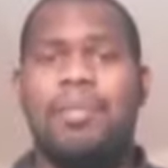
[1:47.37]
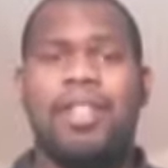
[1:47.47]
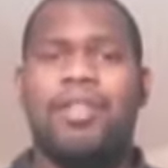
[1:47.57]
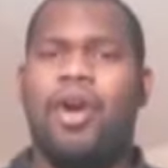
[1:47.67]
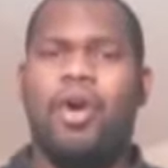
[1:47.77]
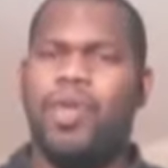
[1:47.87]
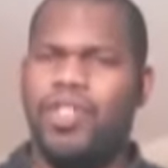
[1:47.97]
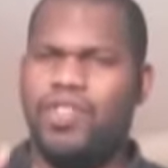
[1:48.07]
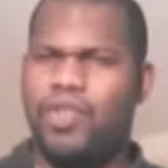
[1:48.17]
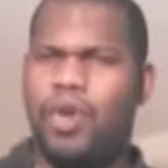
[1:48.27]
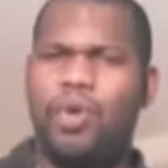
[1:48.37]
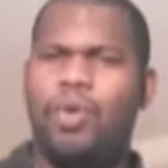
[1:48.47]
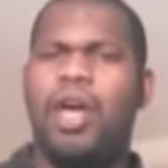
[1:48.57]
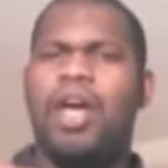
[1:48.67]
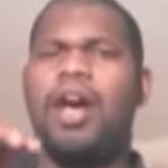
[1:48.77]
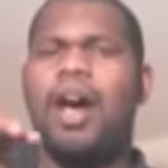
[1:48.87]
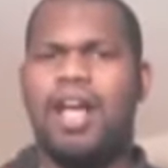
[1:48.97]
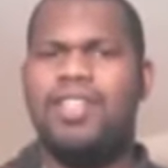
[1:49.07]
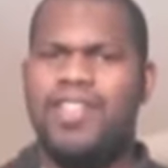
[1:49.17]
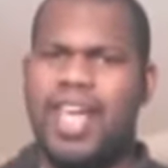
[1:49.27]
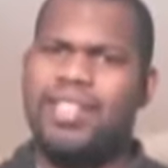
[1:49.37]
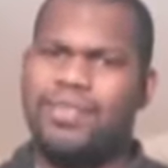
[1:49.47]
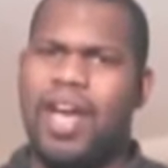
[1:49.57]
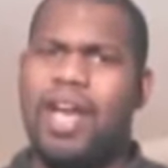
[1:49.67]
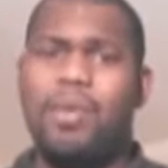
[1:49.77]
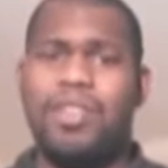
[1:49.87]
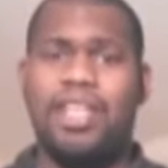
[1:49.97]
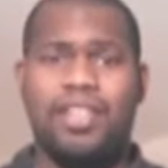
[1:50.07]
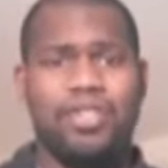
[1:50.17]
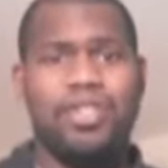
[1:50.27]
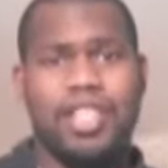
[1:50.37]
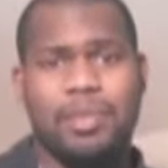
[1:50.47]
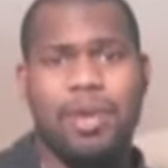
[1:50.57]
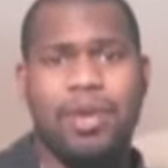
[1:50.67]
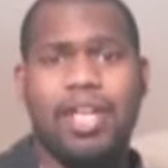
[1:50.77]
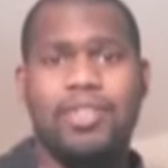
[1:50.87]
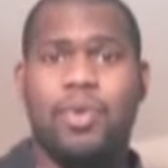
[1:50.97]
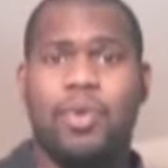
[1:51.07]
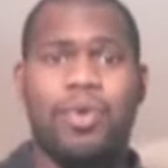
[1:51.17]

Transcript: I mean, are we so unsatisfied with the initial experience,